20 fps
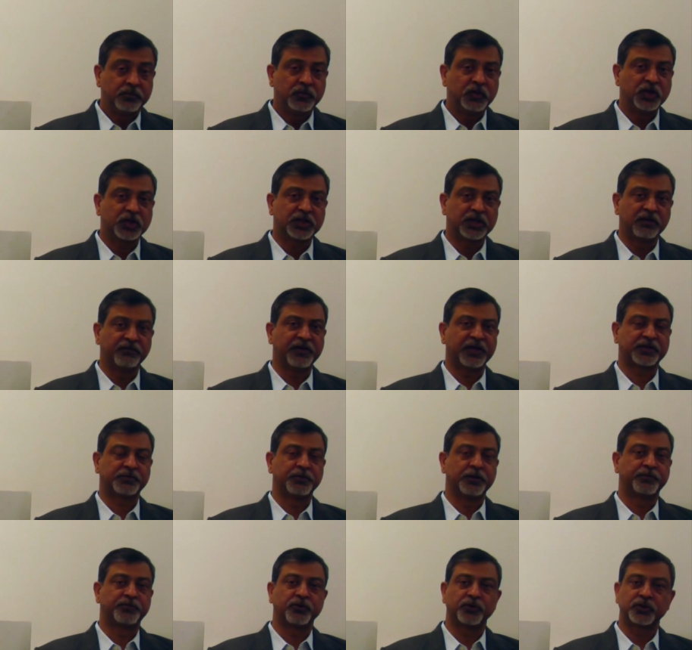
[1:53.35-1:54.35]

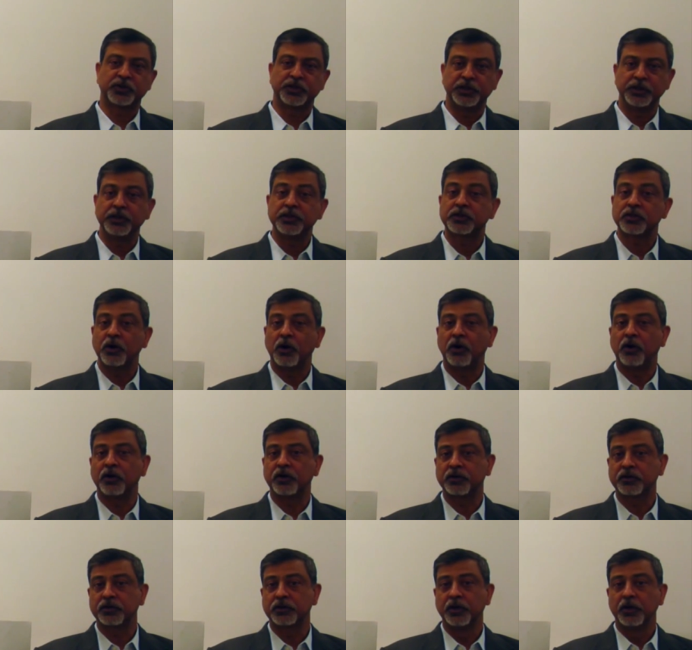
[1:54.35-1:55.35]
disinvestment proceeds
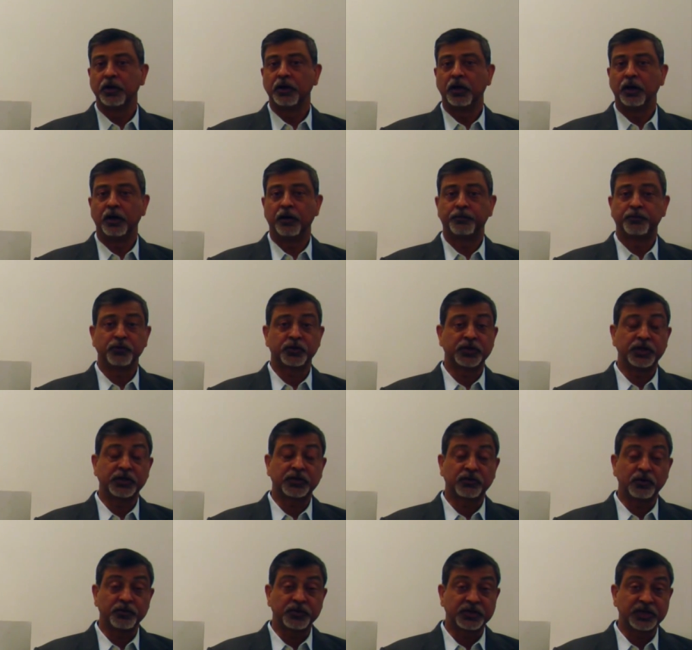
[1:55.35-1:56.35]
or proceeds
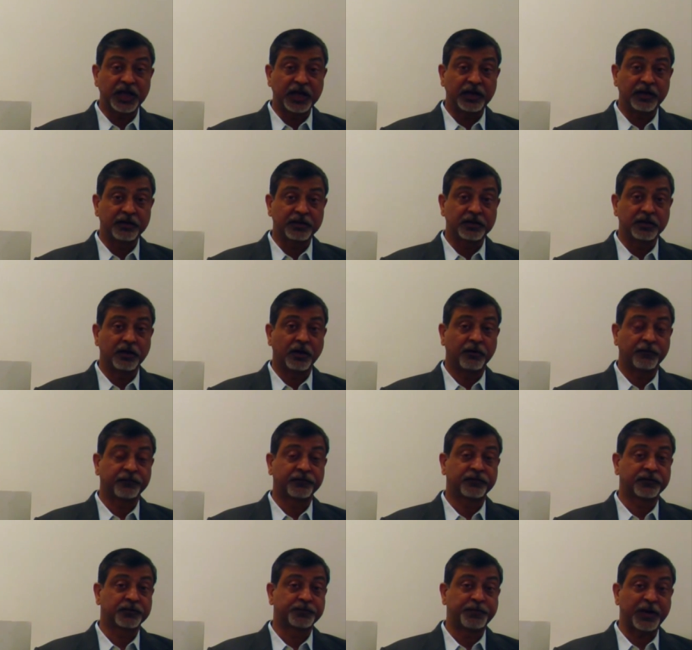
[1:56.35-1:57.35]
from sale
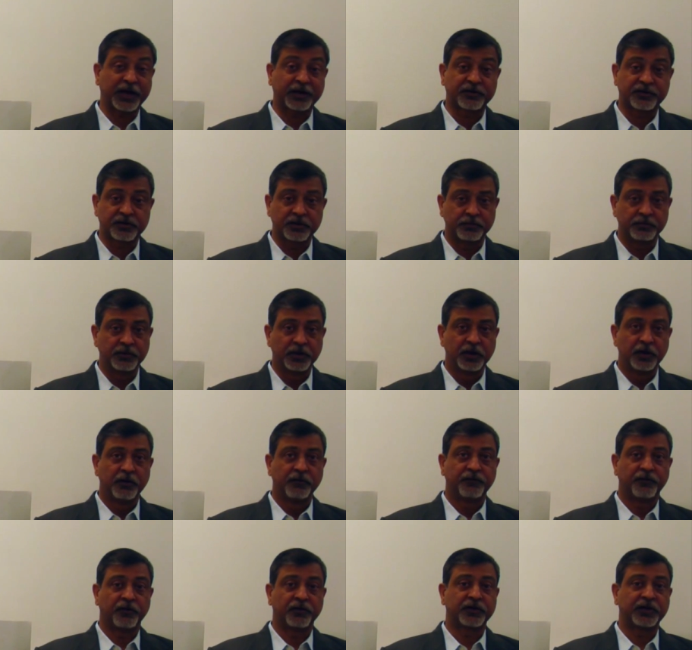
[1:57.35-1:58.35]
of spectrum
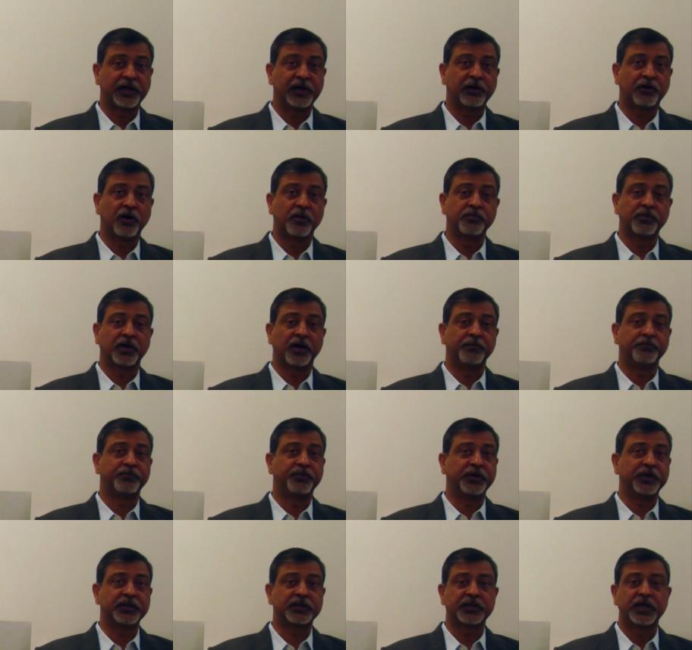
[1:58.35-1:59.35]
for telecom
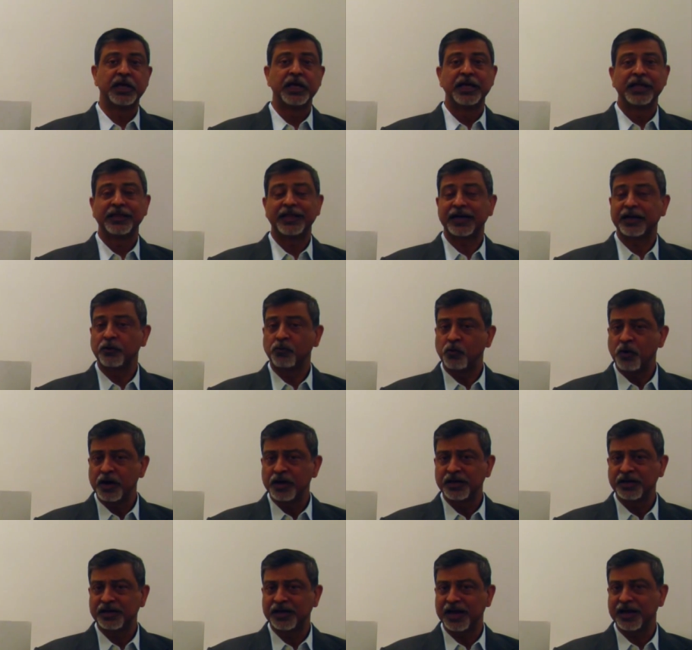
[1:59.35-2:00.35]
companies that are
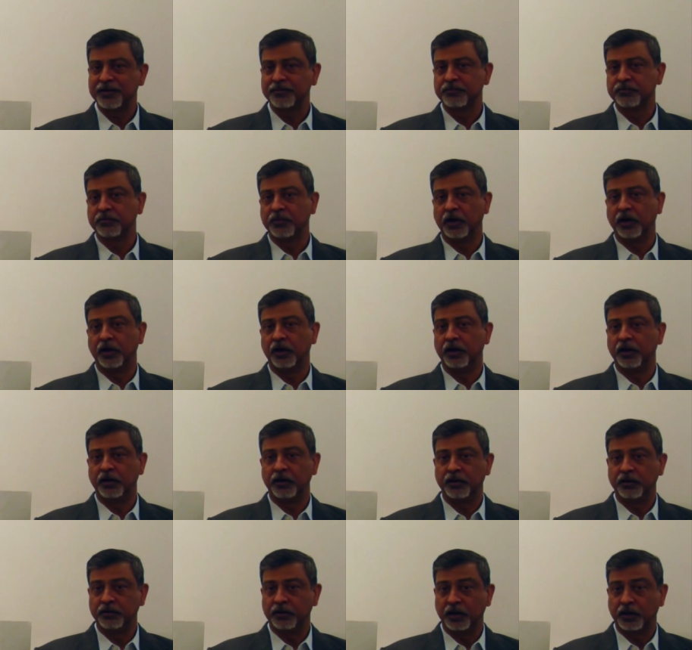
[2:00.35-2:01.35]
one-time
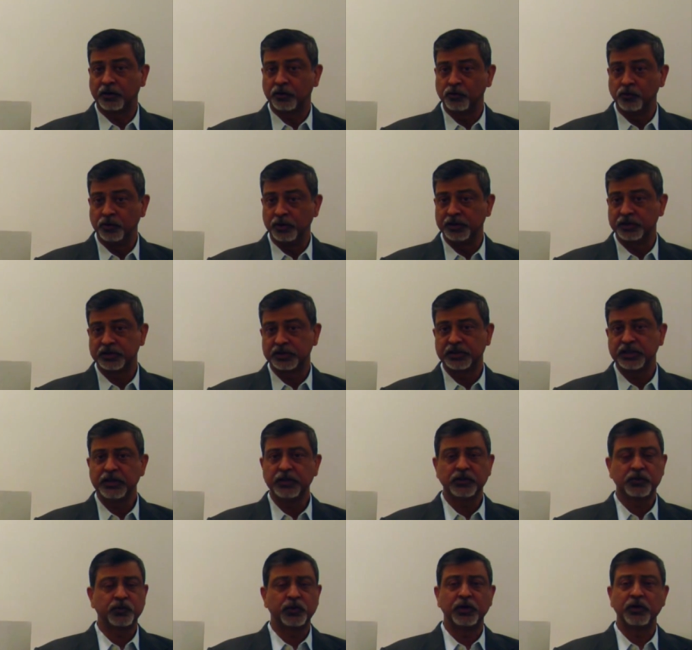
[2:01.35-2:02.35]
accruals.
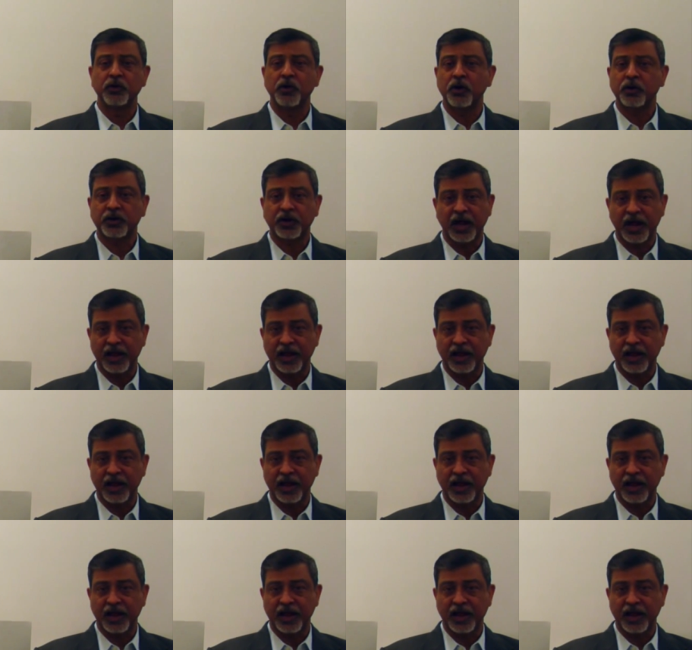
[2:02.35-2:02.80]
These will not